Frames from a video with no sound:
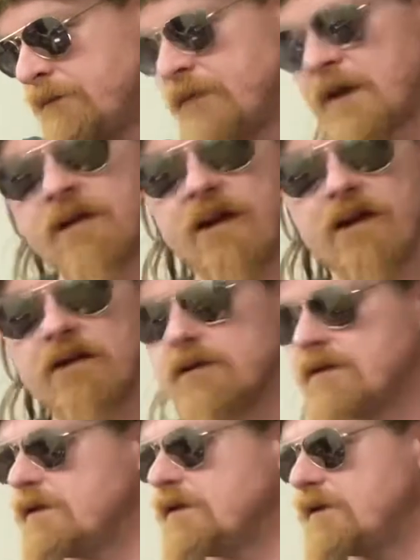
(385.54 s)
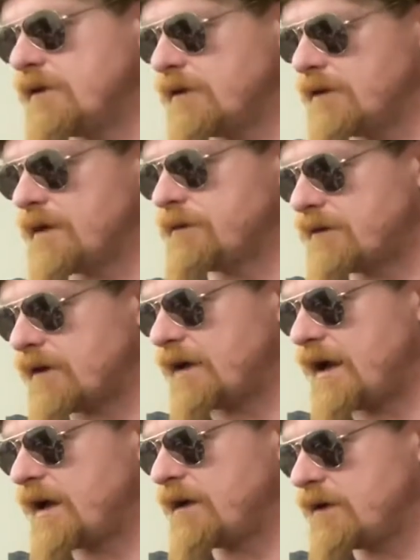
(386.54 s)
Like, dude, I'm sorry.
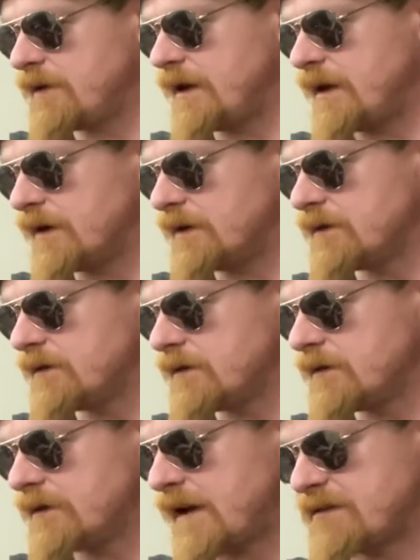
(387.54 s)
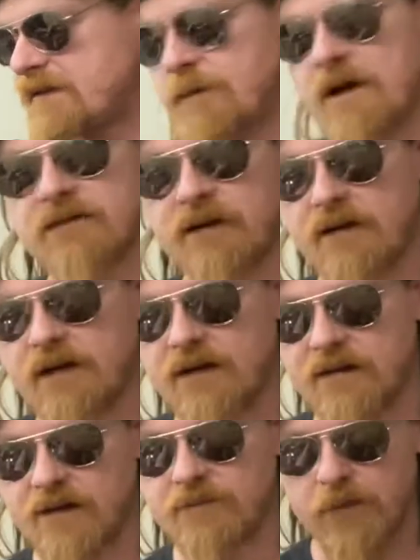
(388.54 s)
I had no idea. Because last time I was here, I
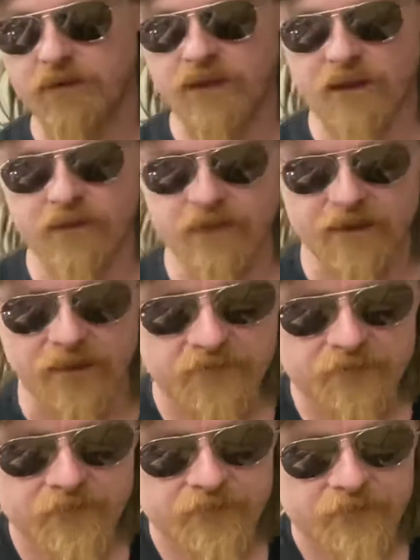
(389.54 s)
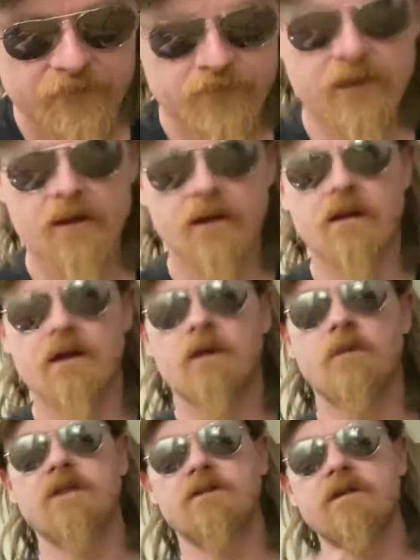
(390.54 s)
thought people can go in there.
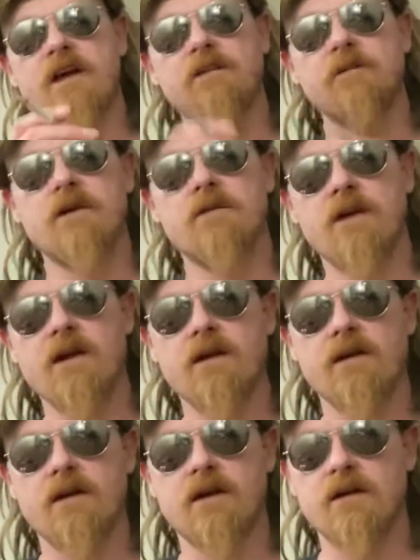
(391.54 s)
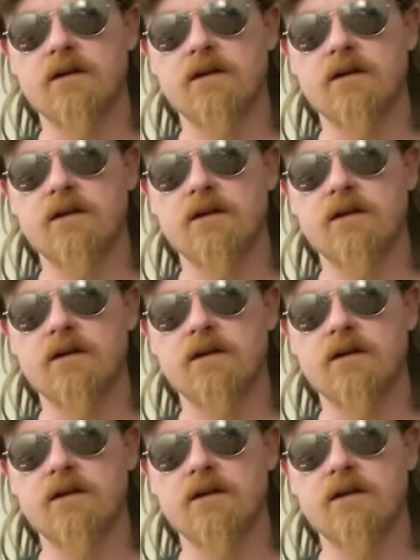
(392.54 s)
But it turned out to be a very good